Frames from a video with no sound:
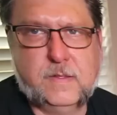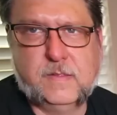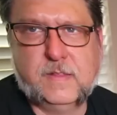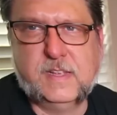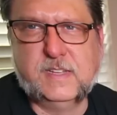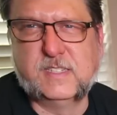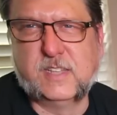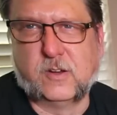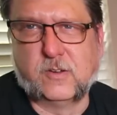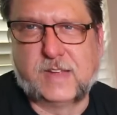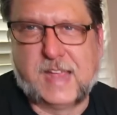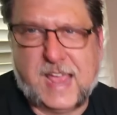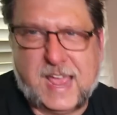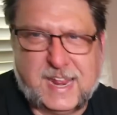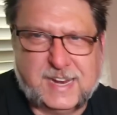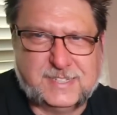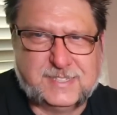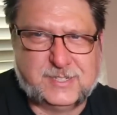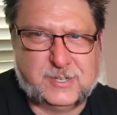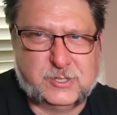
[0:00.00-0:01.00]
These little
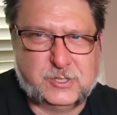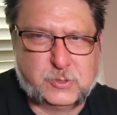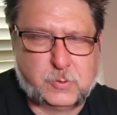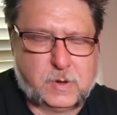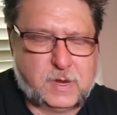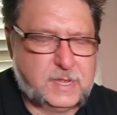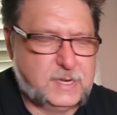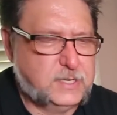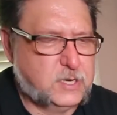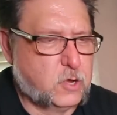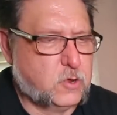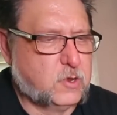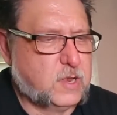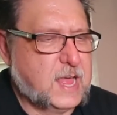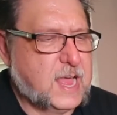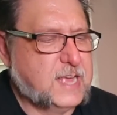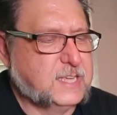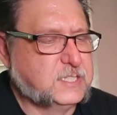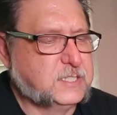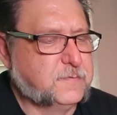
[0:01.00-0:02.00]
canisters really don't
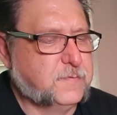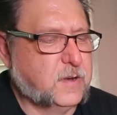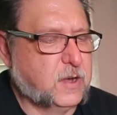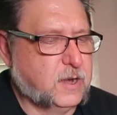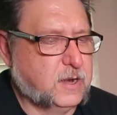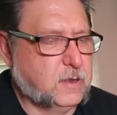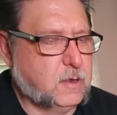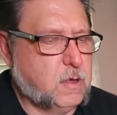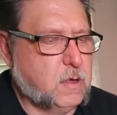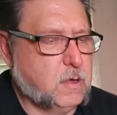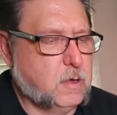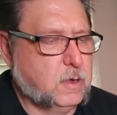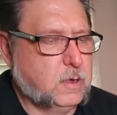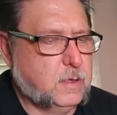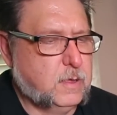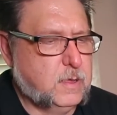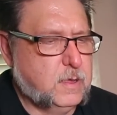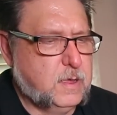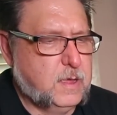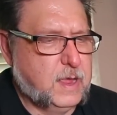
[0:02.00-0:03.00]
last very long,
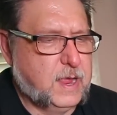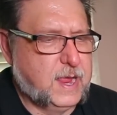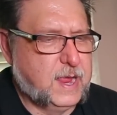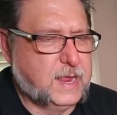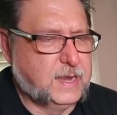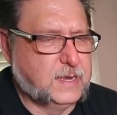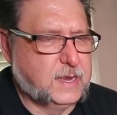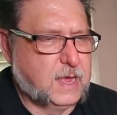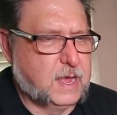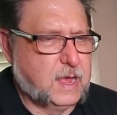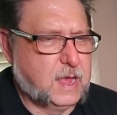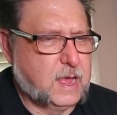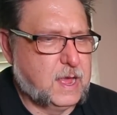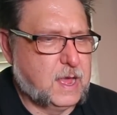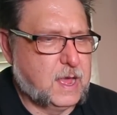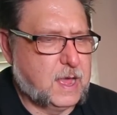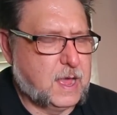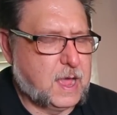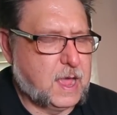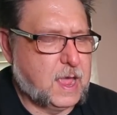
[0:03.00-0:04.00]
and I
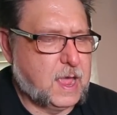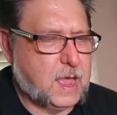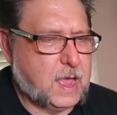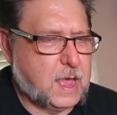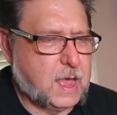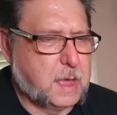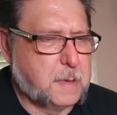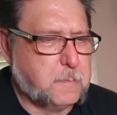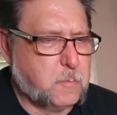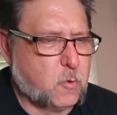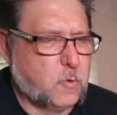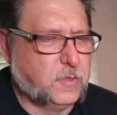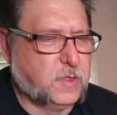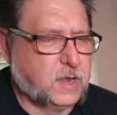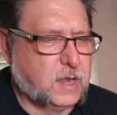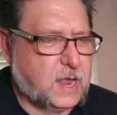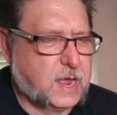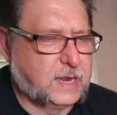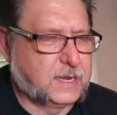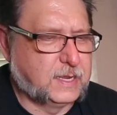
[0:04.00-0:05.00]
more than
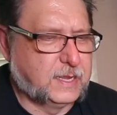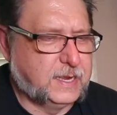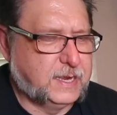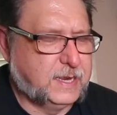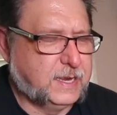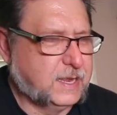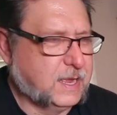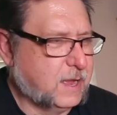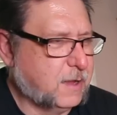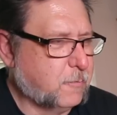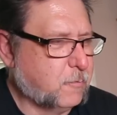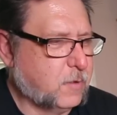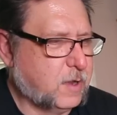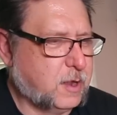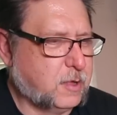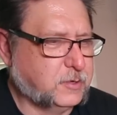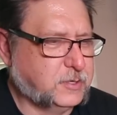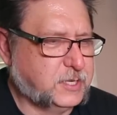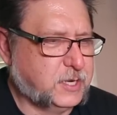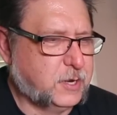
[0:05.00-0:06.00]
likely, what
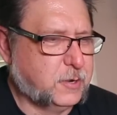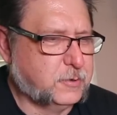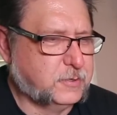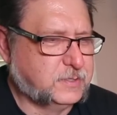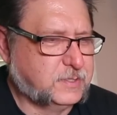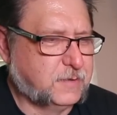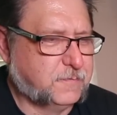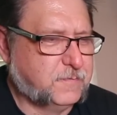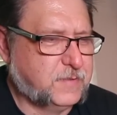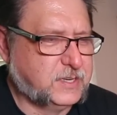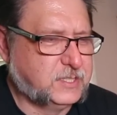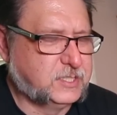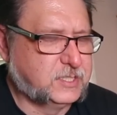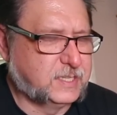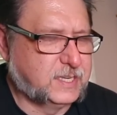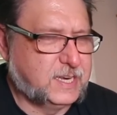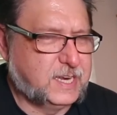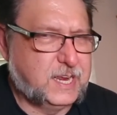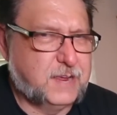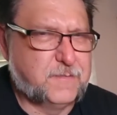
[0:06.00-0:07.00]
I'll do is
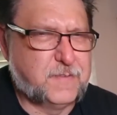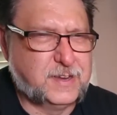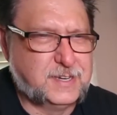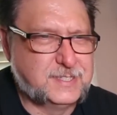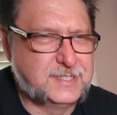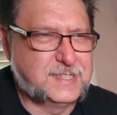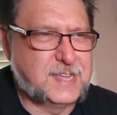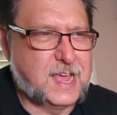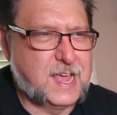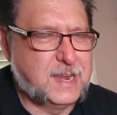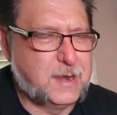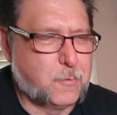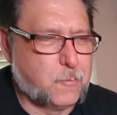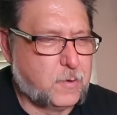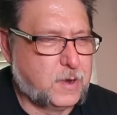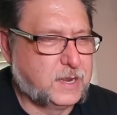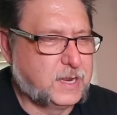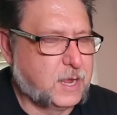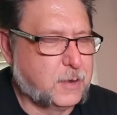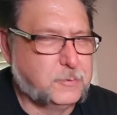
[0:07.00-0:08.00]
eventually, if I decide I
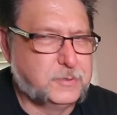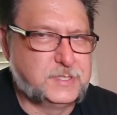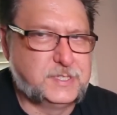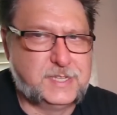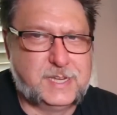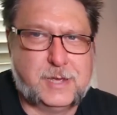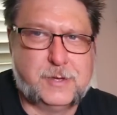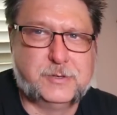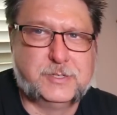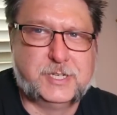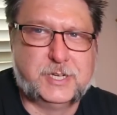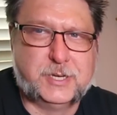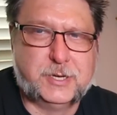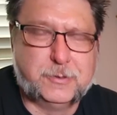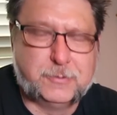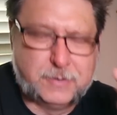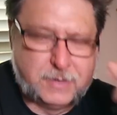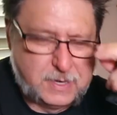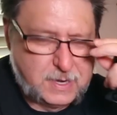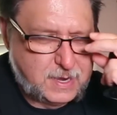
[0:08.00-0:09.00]
want to go with
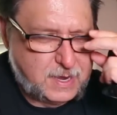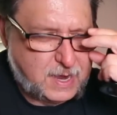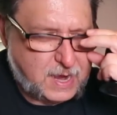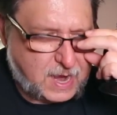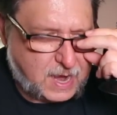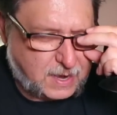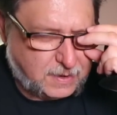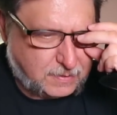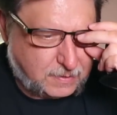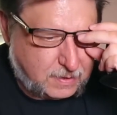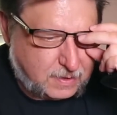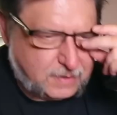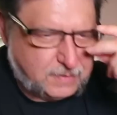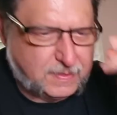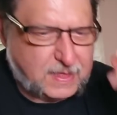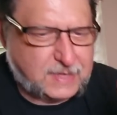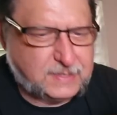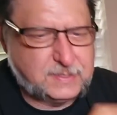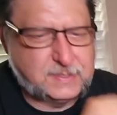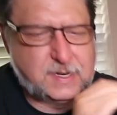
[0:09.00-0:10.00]
CO2, and
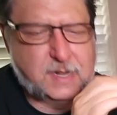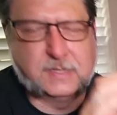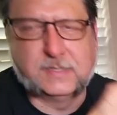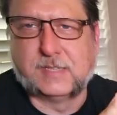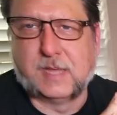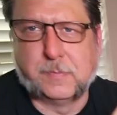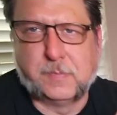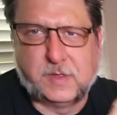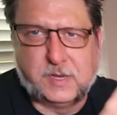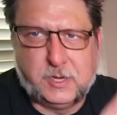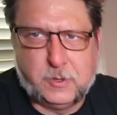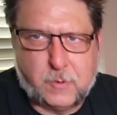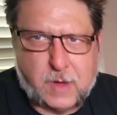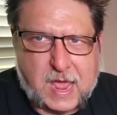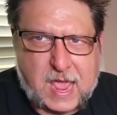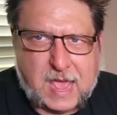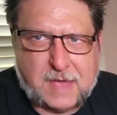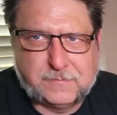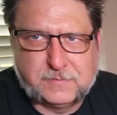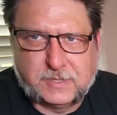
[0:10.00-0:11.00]
that's not something you
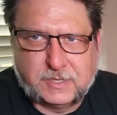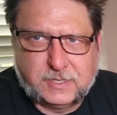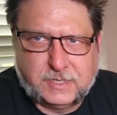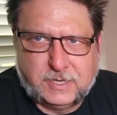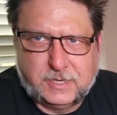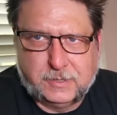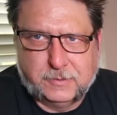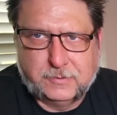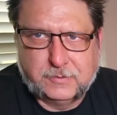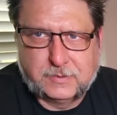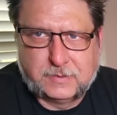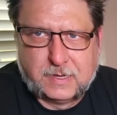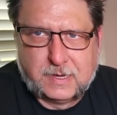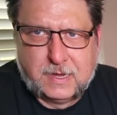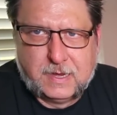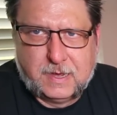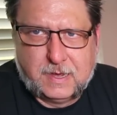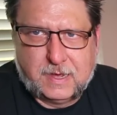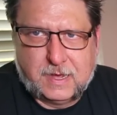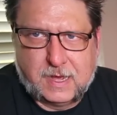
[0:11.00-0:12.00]
have to use.
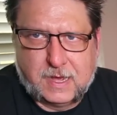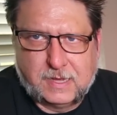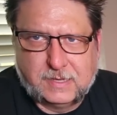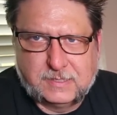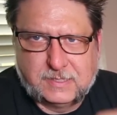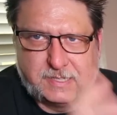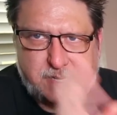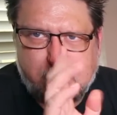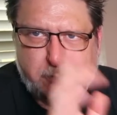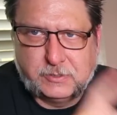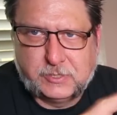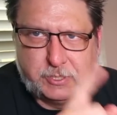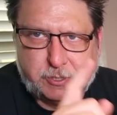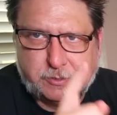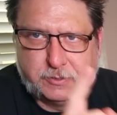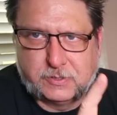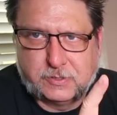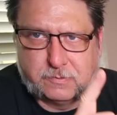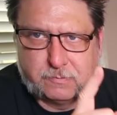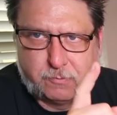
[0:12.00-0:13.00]

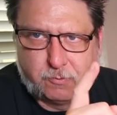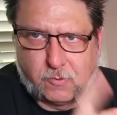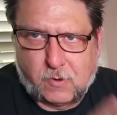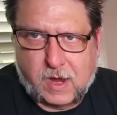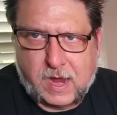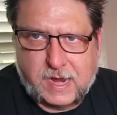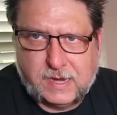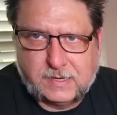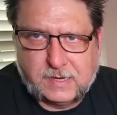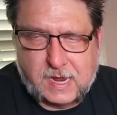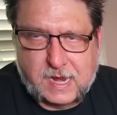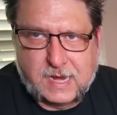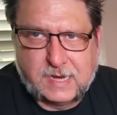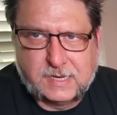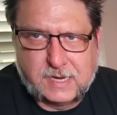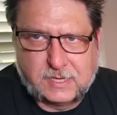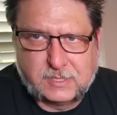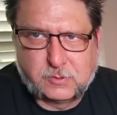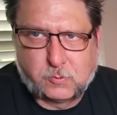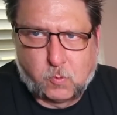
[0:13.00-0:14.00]
CO2 is great, and it
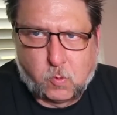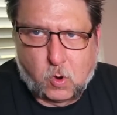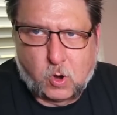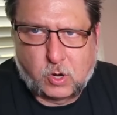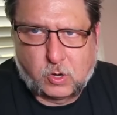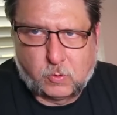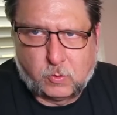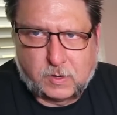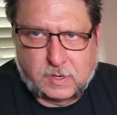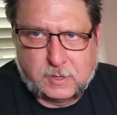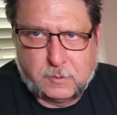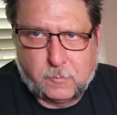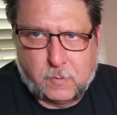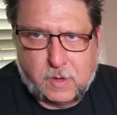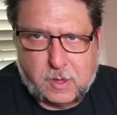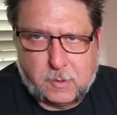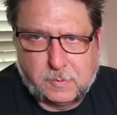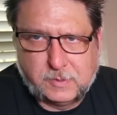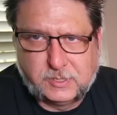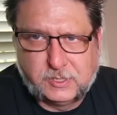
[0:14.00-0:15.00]
does work really
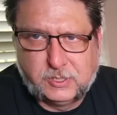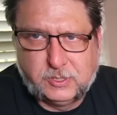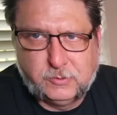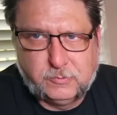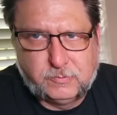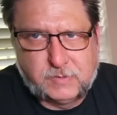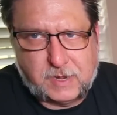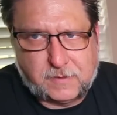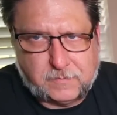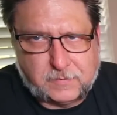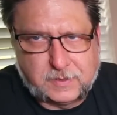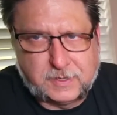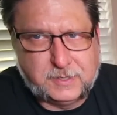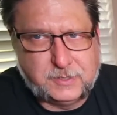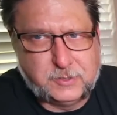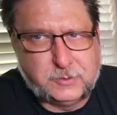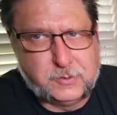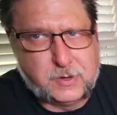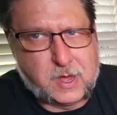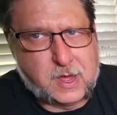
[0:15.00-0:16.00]
well, but you definitely
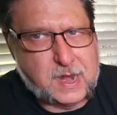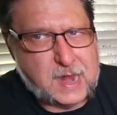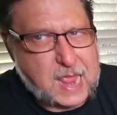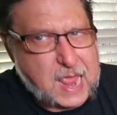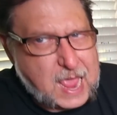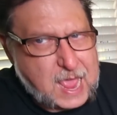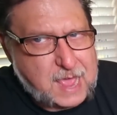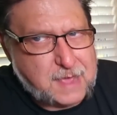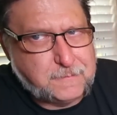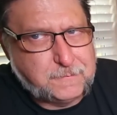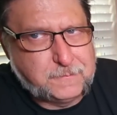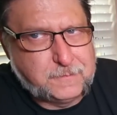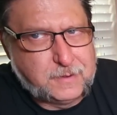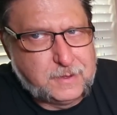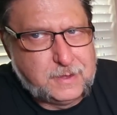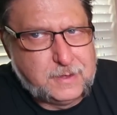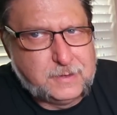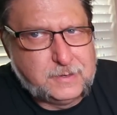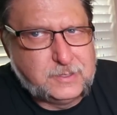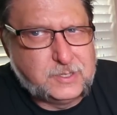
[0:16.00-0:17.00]
do not have
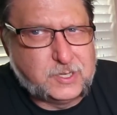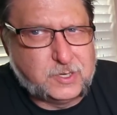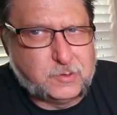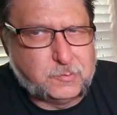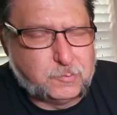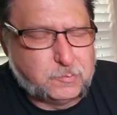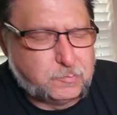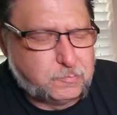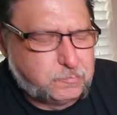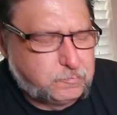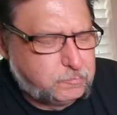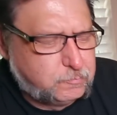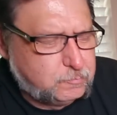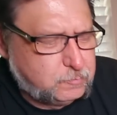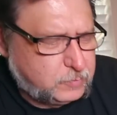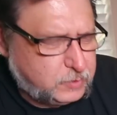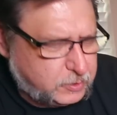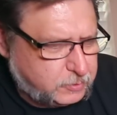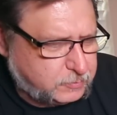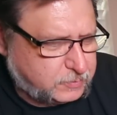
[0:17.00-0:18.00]
to
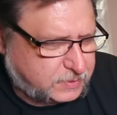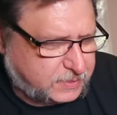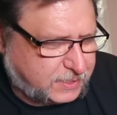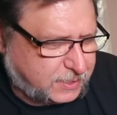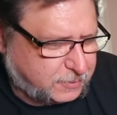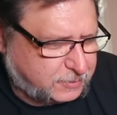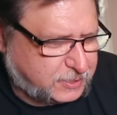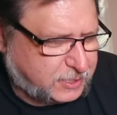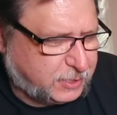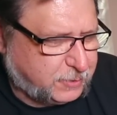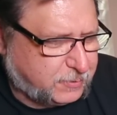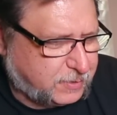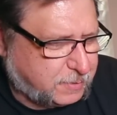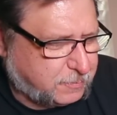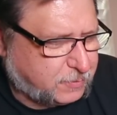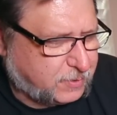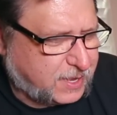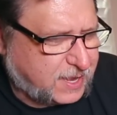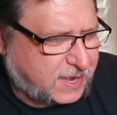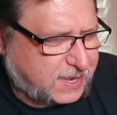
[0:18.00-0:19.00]
use CO2 in a
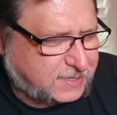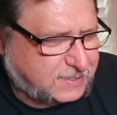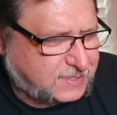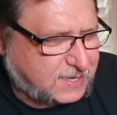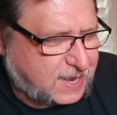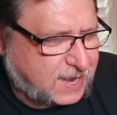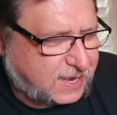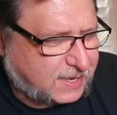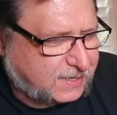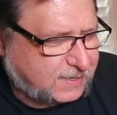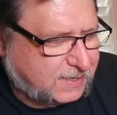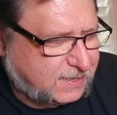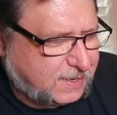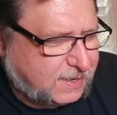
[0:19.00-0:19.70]
plant and tank.